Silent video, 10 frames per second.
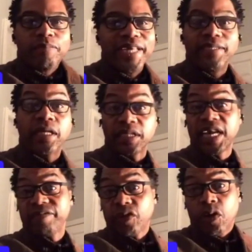It doesn't
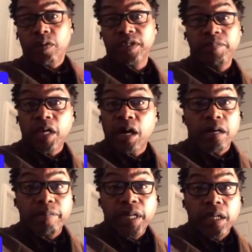have to always be
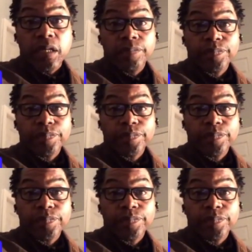R&B.